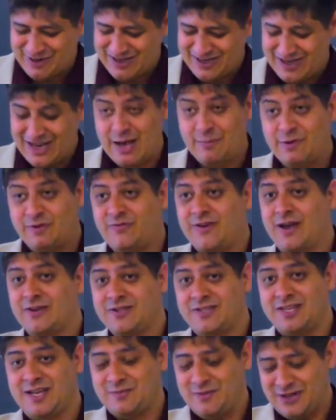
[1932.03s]
but happy
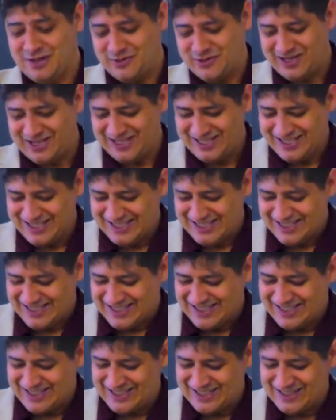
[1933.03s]
Father's Day, by the way.
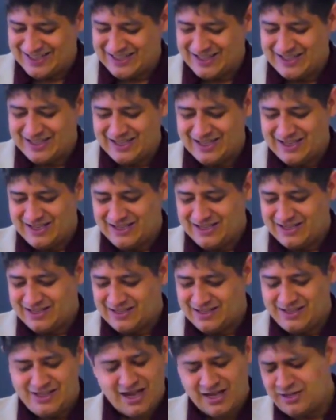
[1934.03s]
Uh,
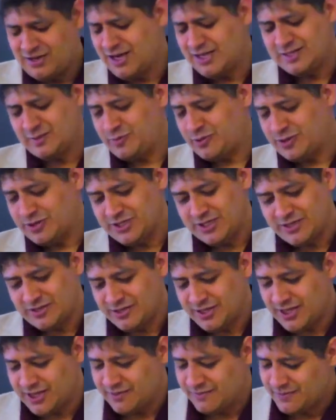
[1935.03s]
yeah, you guys are important
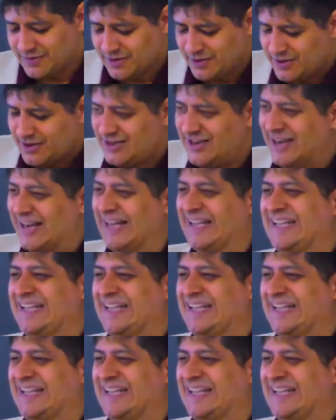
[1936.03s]
too. Yeah. Now,